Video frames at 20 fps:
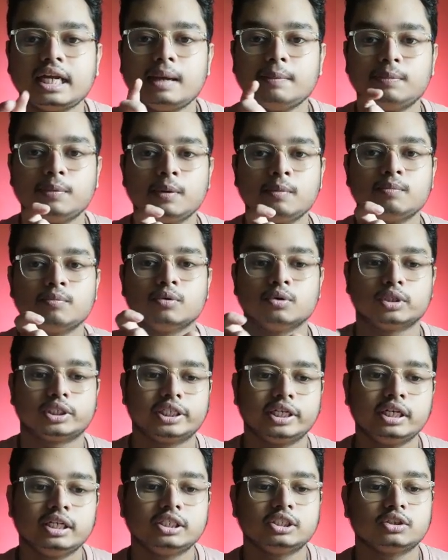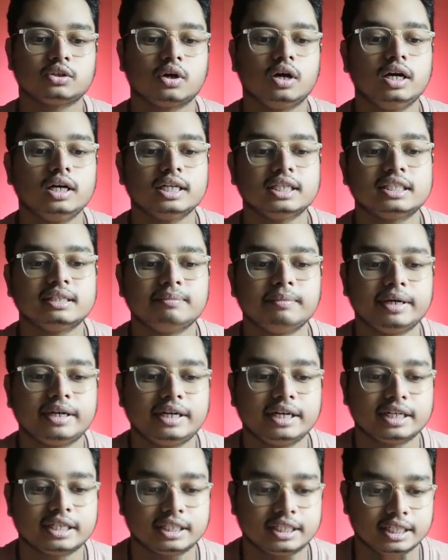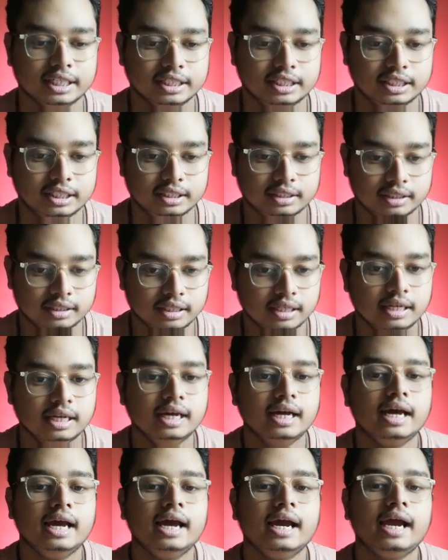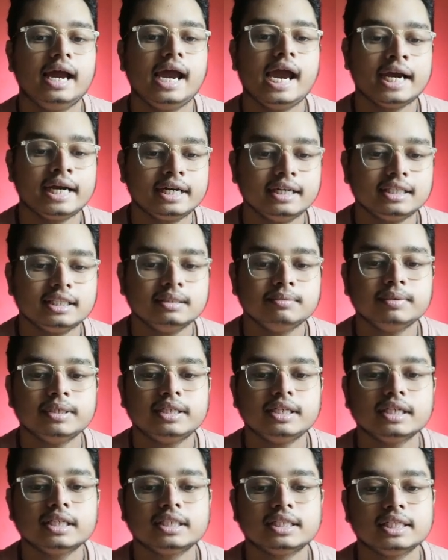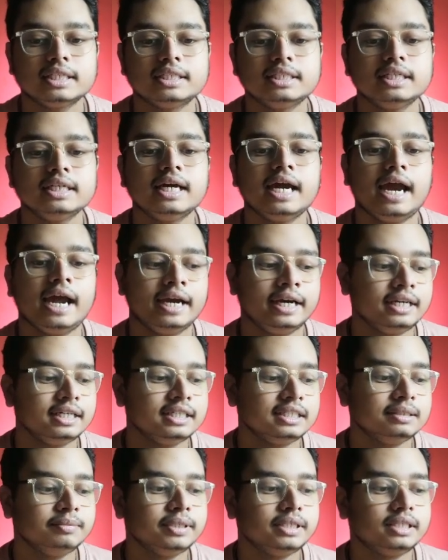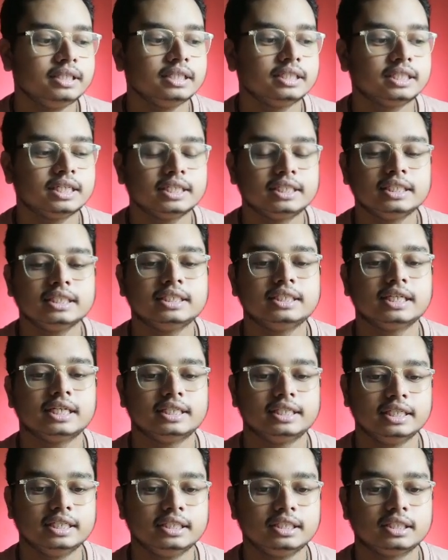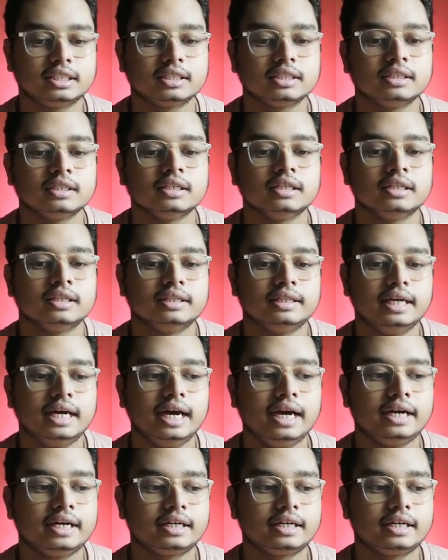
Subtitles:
of motion is called symmetric stretching. Antisymmetric stretching suggests that